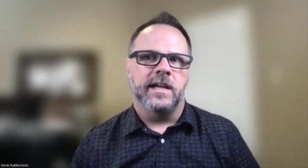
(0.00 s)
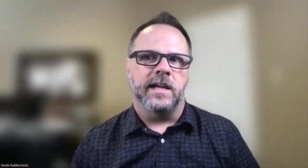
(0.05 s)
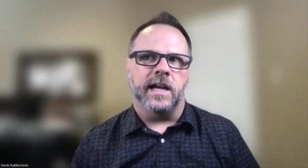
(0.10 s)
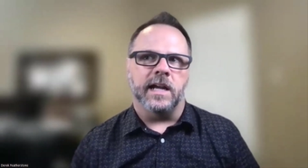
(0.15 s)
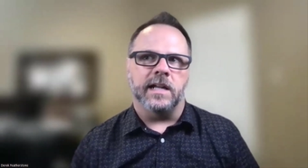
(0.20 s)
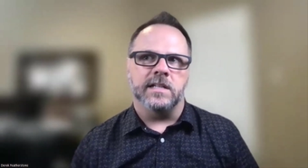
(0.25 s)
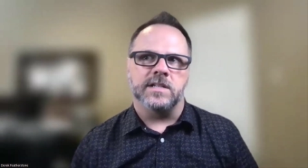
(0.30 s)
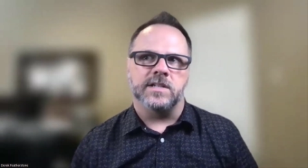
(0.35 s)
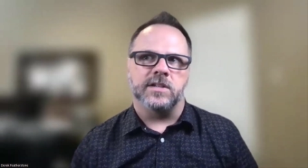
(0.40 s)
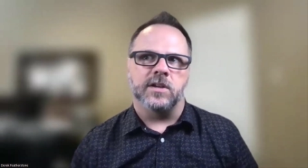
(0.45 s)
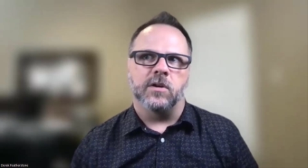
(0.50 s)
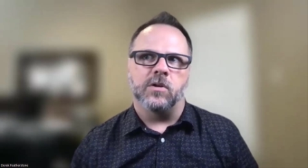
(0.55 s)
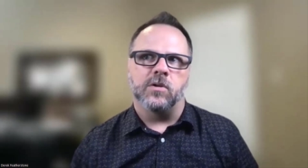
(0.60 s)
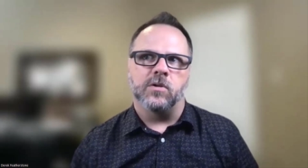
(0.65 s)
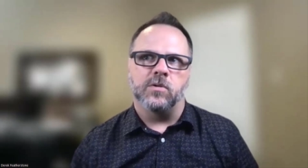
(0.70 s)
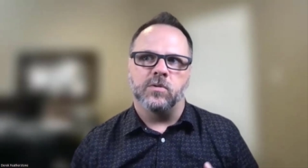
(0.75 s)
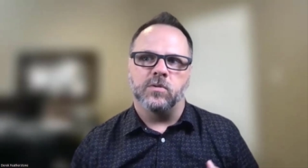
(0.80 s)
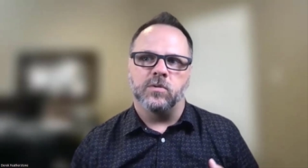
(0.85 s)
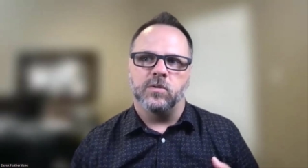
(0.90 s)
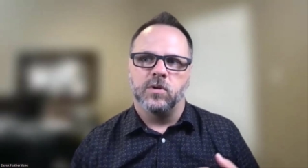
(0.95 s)
And
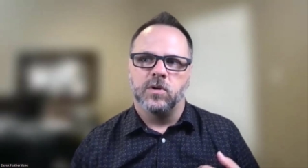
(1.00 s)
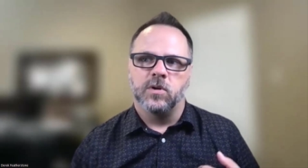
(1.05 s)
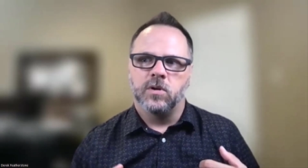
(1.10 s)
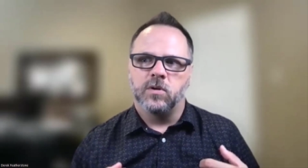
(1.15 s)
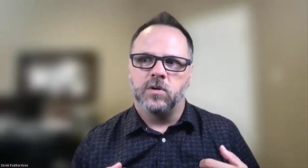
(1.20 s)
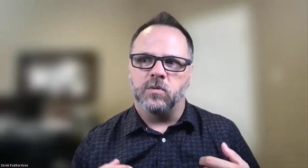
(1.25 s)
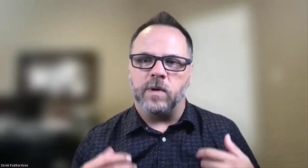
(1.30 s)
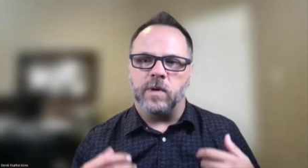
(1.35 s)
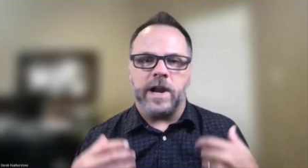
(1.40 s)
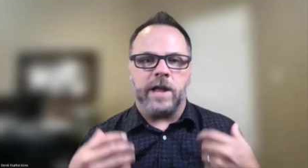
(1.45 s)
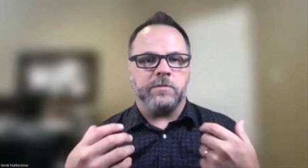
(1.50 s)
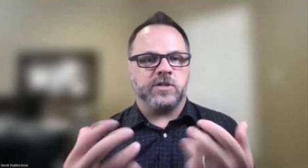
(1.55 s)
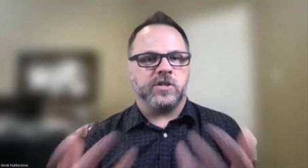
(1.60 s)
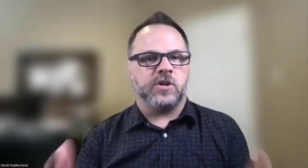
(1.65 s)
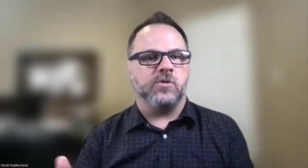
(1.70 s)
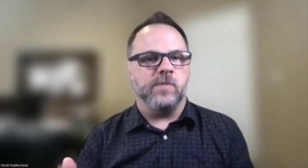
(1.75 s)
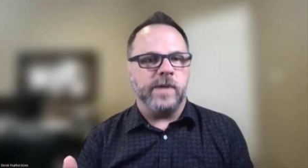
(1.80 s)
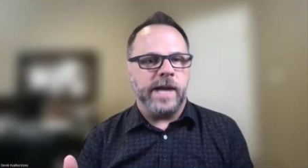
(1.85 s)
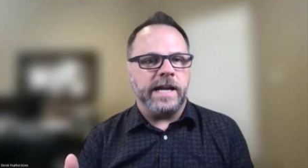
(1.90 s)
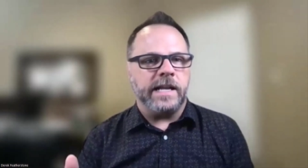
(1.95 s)
so when I was
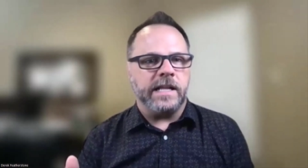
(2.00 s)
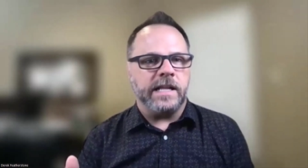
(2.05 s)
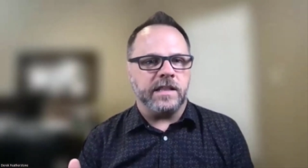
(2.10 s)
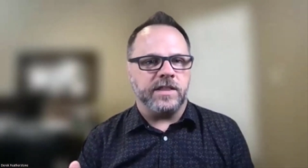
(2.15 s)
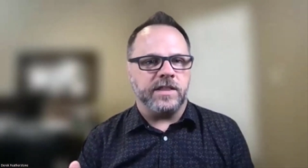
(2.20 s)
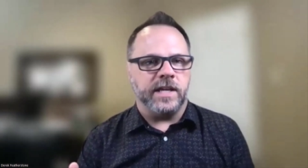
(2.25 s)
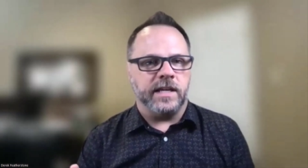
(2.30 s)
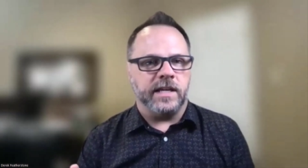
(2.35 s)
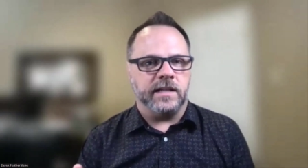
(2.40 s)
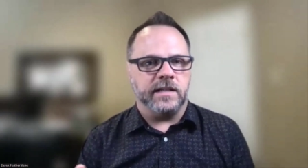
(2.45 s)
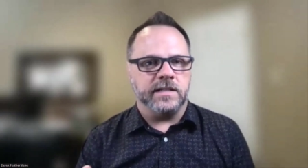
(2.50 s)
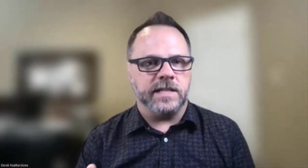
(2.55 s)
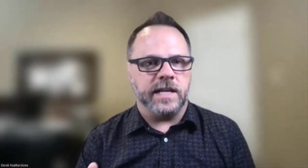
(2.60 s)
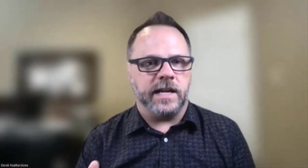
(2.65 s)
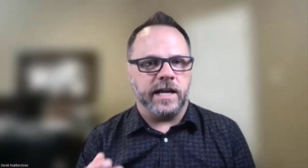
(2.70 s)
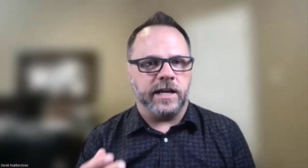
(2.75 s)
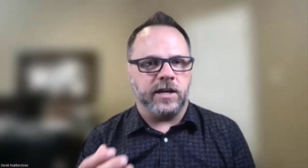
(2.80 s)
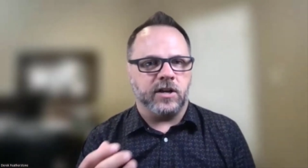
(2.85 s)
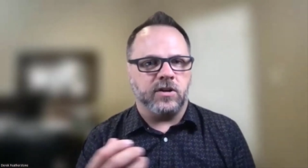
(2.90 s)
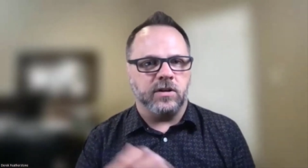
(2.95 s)
creating things
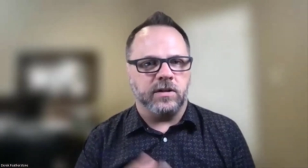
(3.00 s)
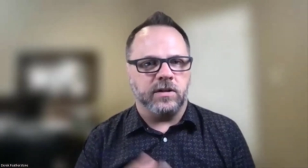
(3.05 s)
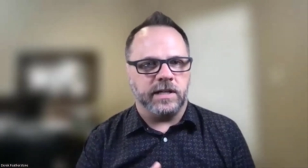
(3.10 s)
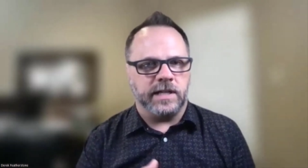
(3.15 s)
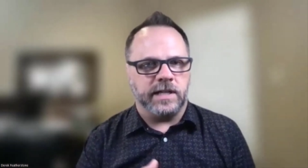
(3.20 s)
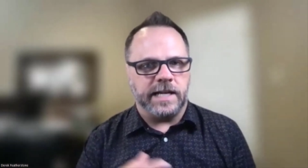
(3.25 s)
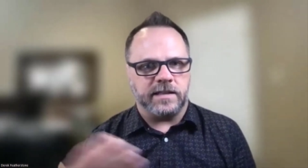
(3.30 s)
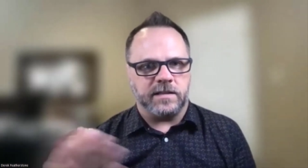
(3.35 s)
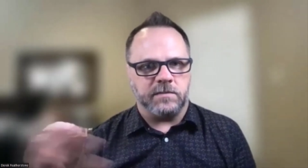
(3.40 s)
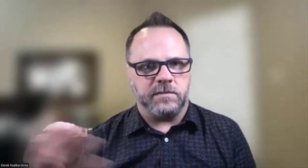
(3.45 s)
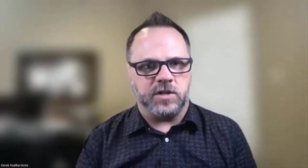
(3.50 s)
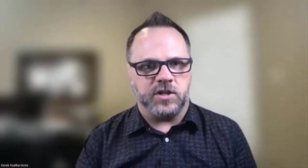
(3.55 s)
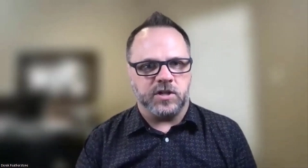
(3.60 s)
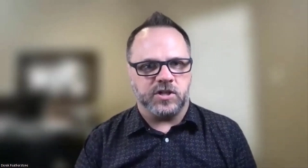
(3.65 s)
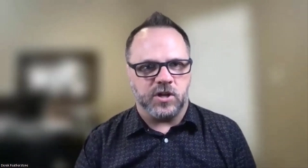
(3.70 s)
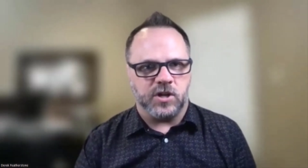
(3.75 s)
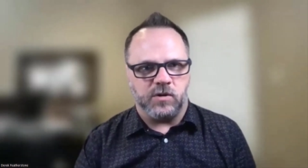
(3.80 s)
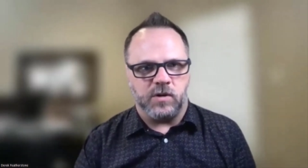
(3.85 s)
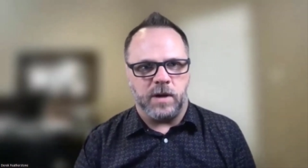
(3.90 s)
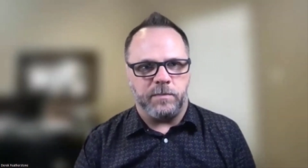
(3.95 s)
and I couldn't get them to
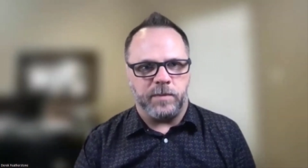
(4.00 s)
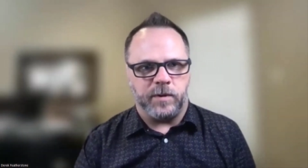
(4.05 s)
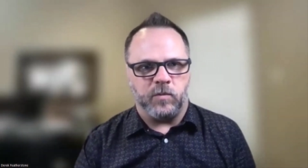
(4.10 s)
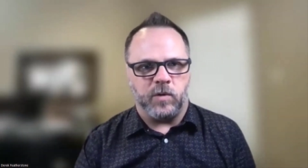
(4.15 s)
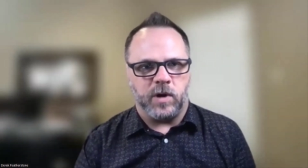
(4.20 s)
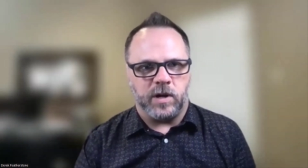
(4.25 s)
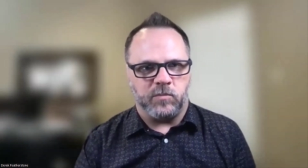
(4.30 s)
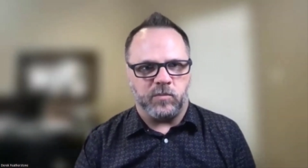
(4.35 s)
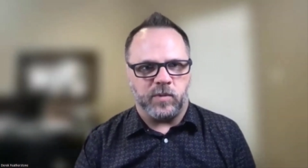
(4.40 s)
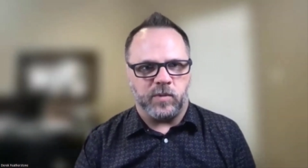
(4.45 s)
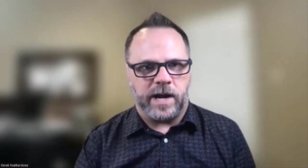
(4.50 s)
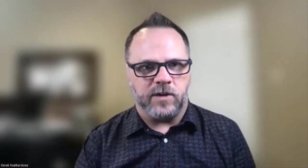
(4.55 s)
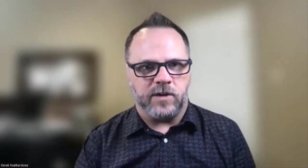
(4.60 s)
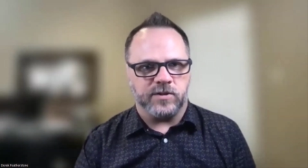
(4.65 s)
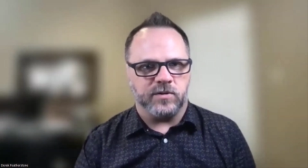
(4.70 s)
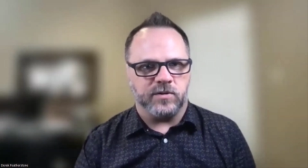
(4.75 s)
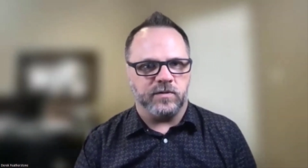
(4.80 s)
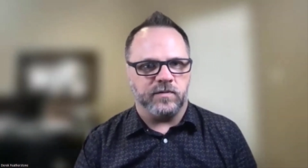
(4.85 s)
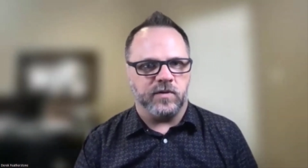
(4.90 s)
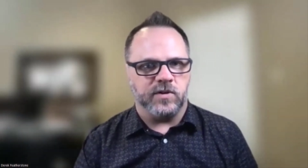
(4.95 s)
show up in one
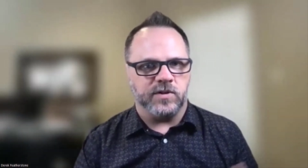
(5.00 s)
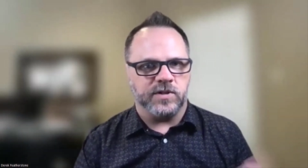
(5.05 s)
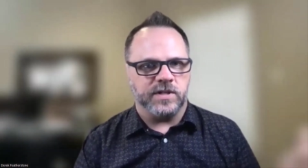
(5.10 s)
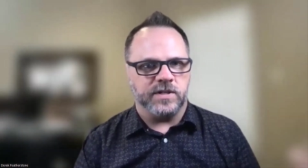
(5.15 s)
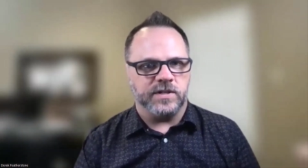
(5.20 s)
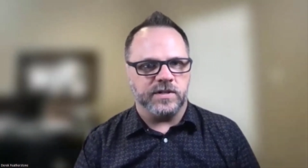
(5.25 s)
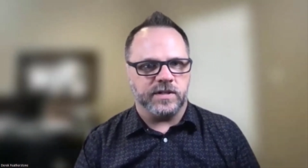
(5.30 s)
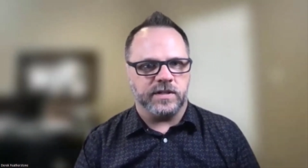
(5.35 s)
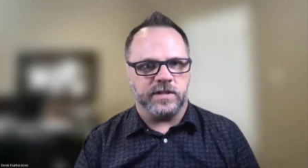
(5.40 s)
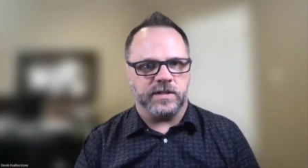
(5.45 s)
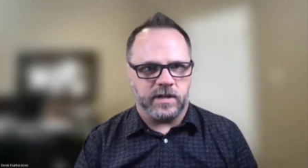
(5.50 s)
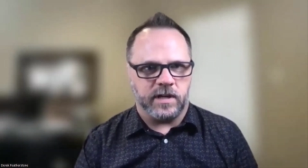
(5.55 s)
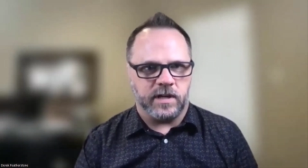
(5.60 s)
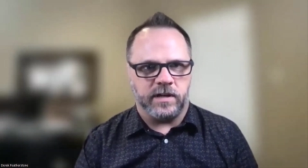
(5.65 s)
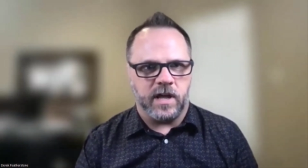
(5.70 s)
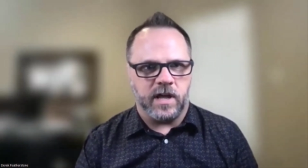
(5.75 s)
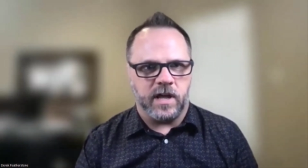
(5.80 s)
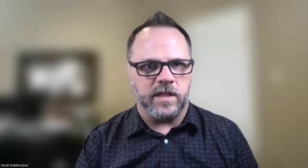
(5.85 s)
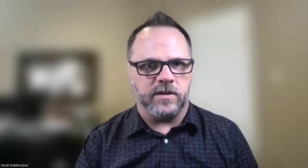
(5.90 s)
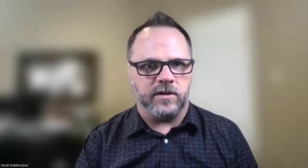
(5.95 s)
browser versus
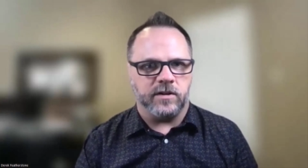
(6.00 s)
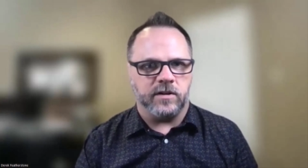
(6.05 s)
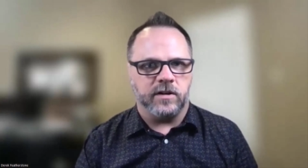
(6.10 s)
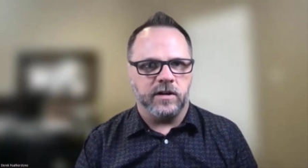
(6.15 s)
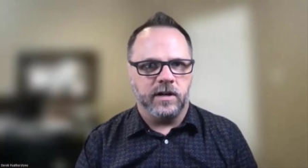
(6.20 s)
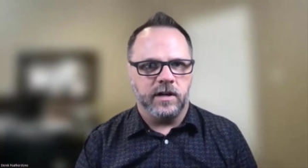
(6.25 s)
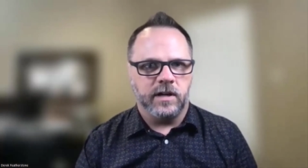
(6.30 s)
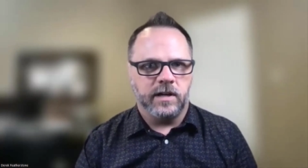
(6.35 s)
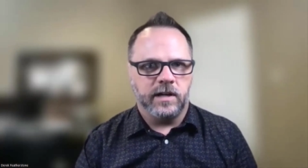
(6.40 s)
another,